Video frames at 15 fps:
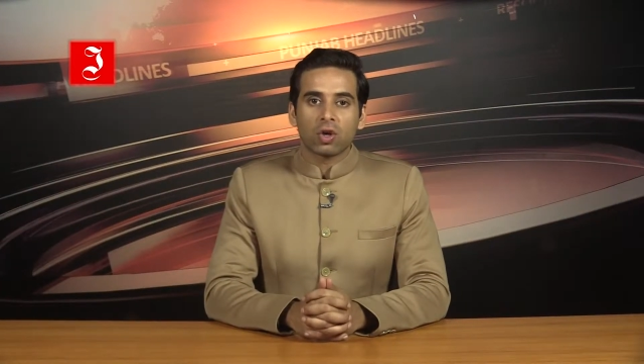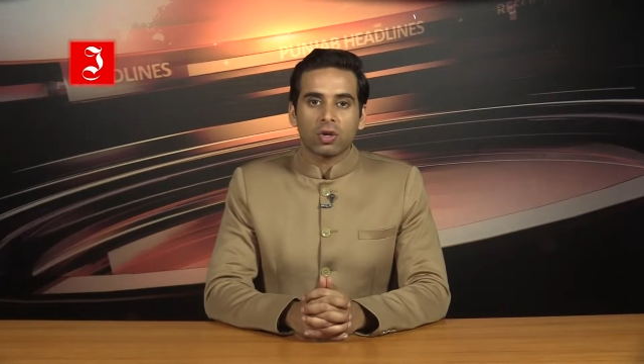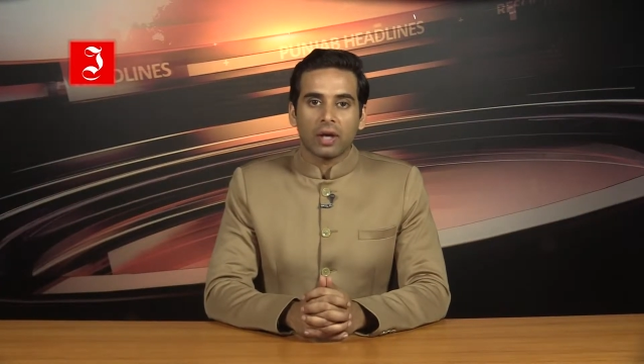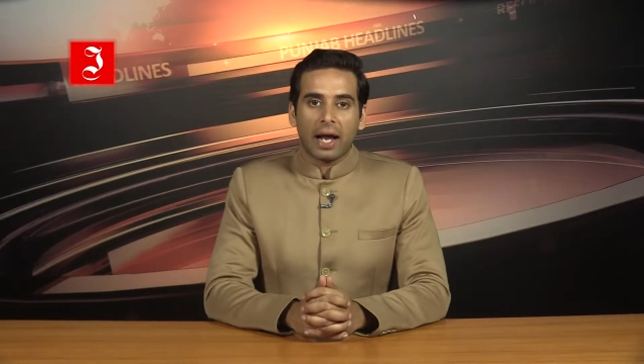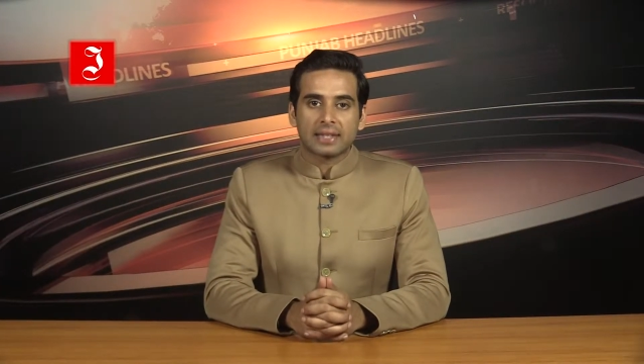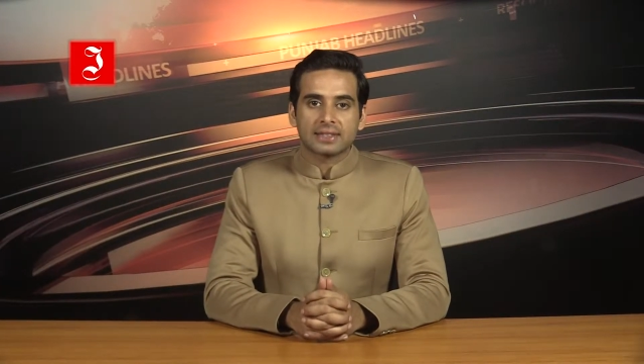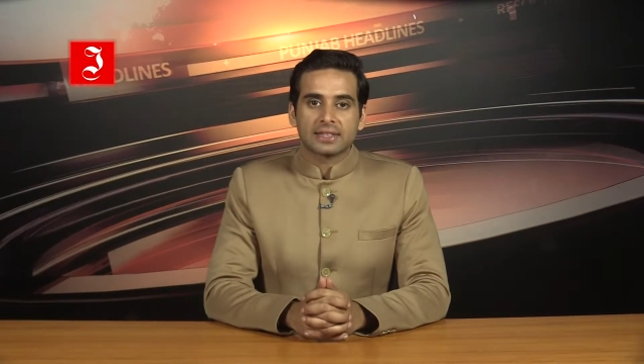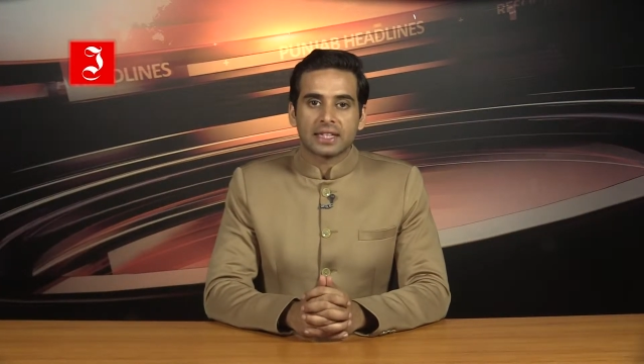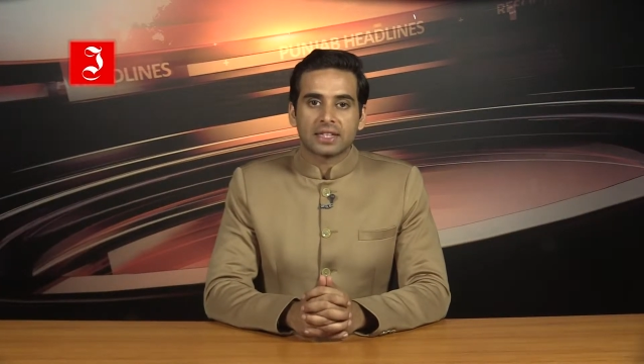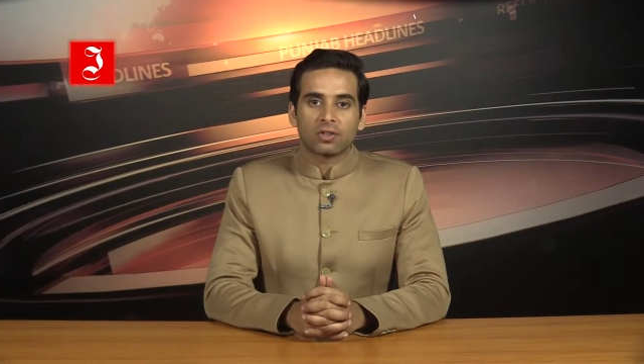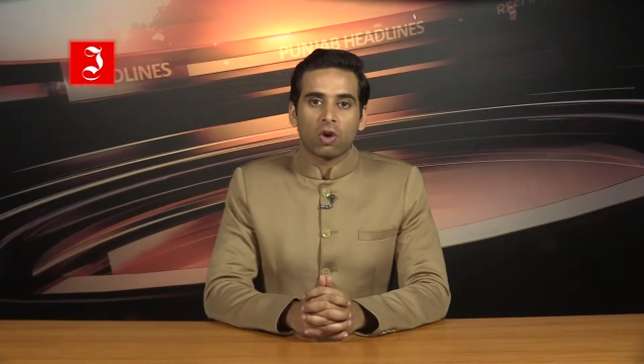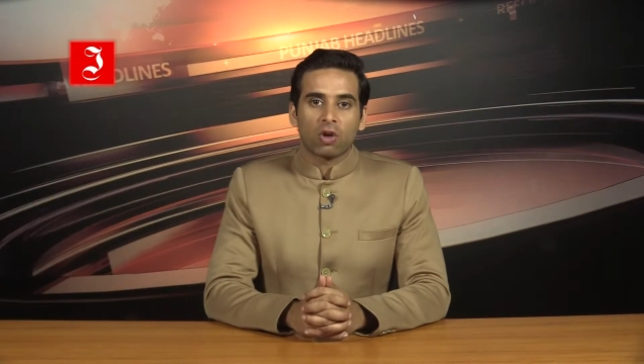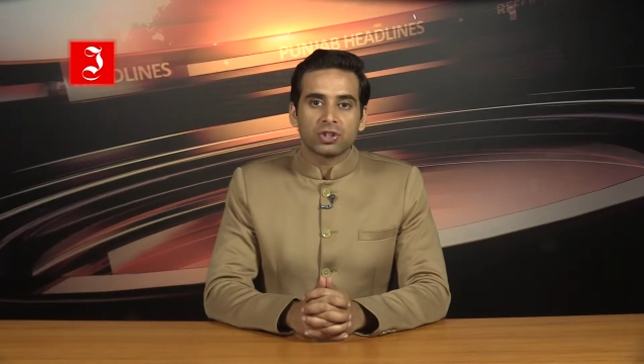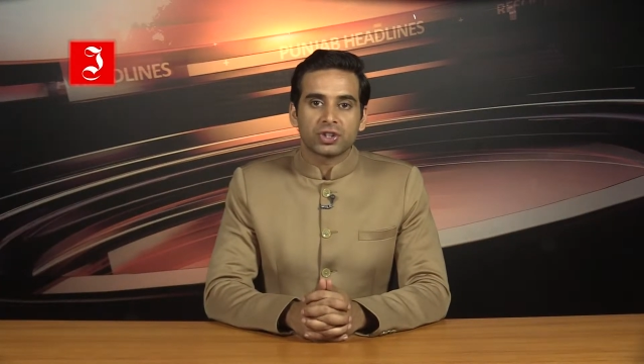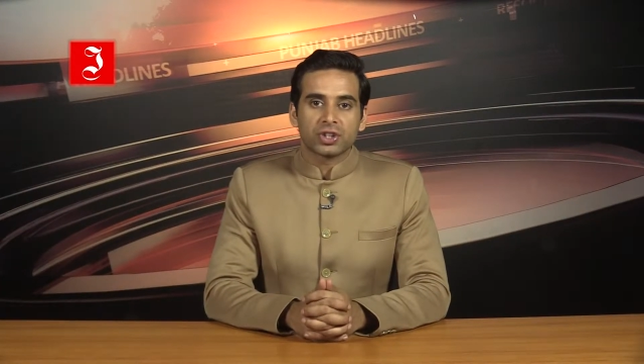look at the
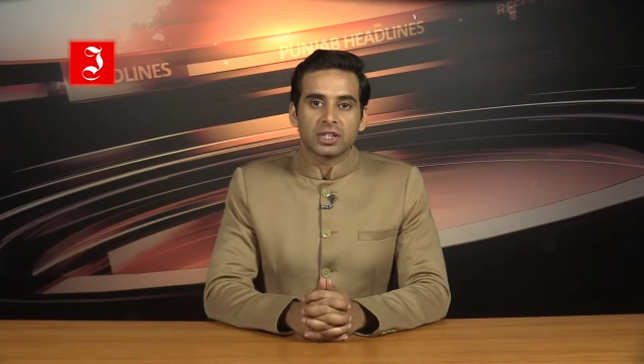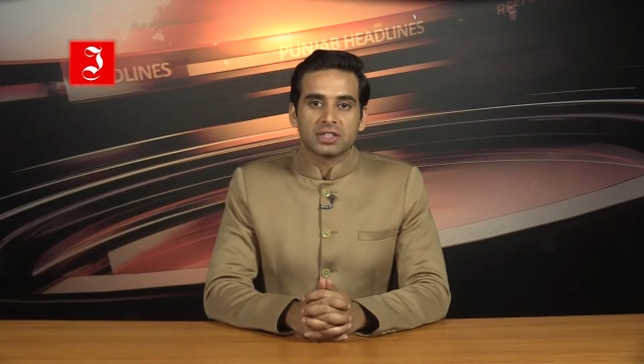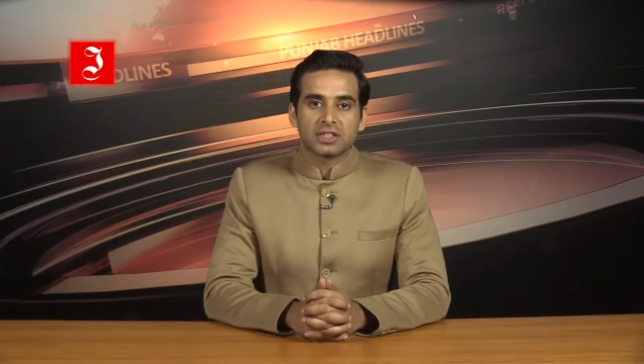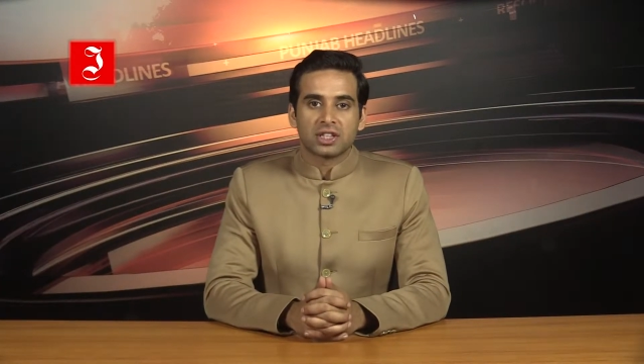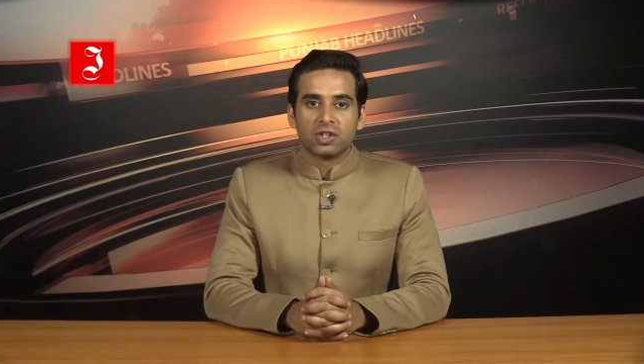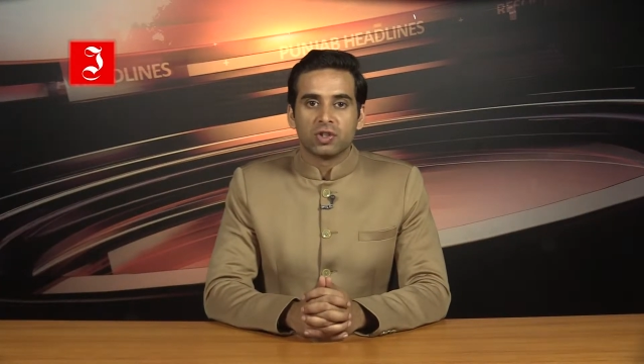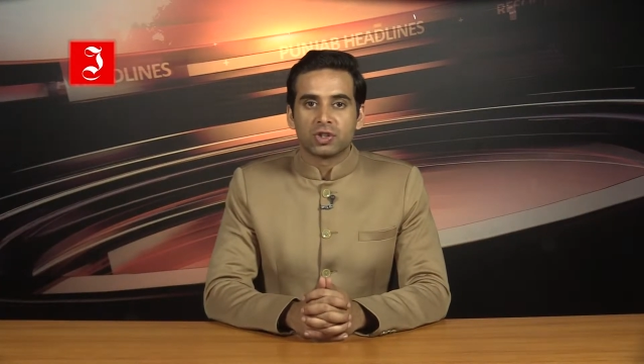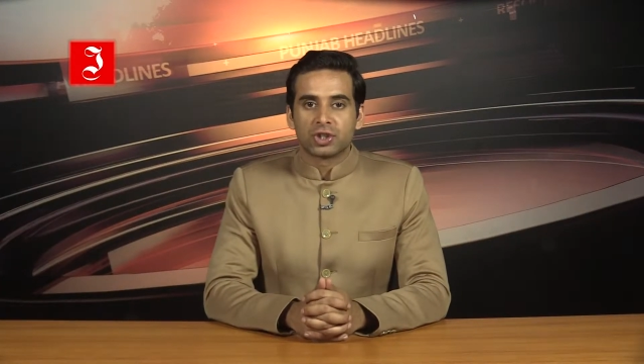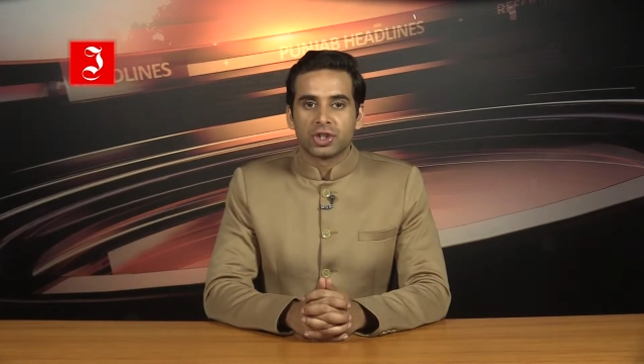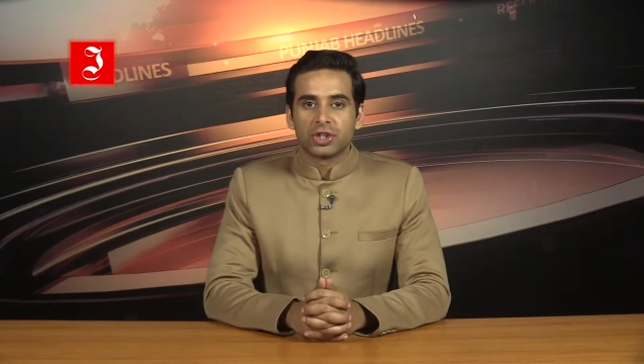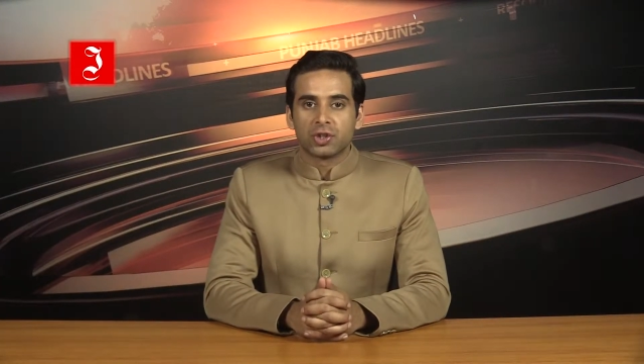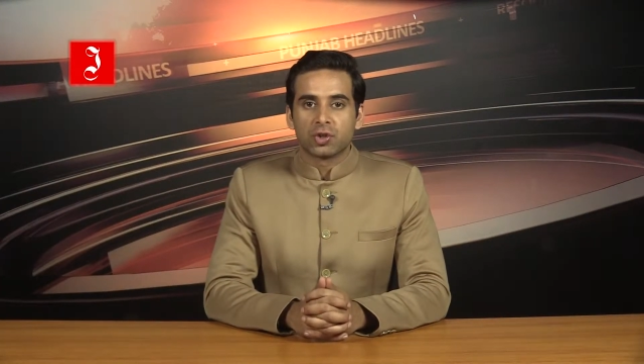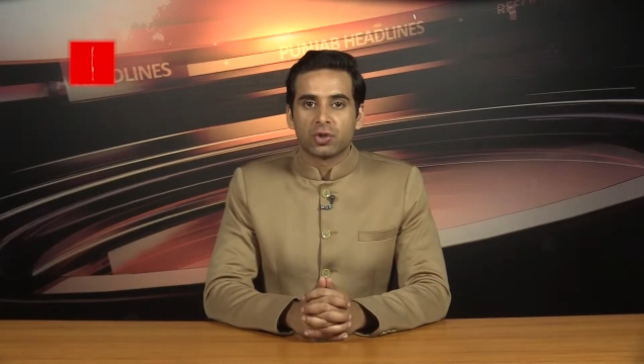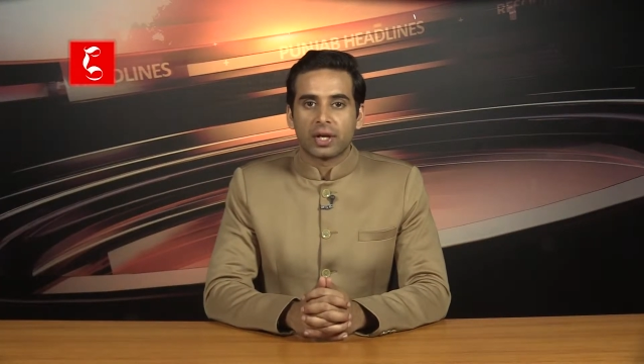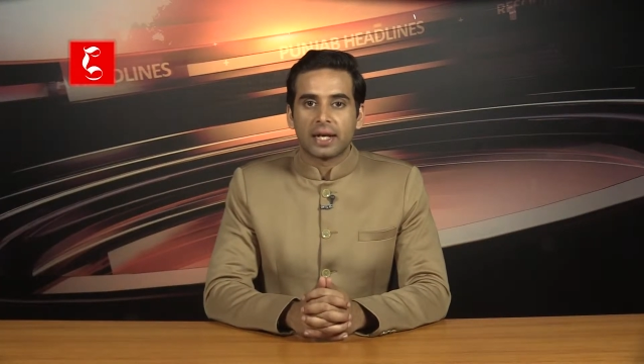technological
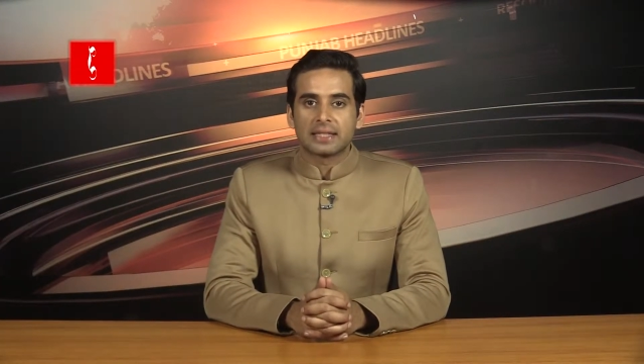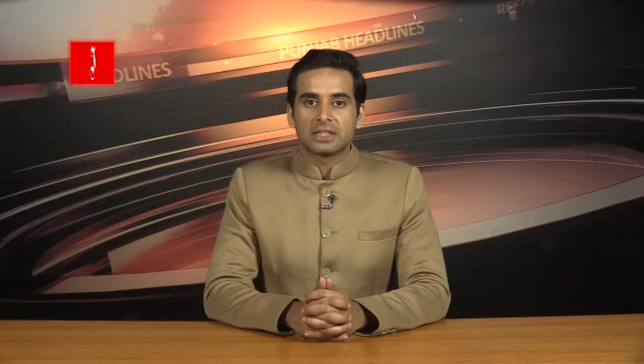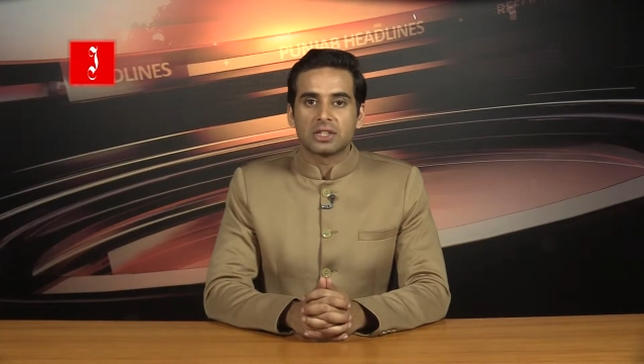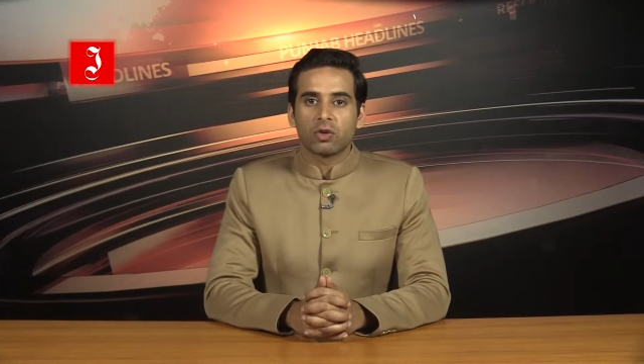solution to trace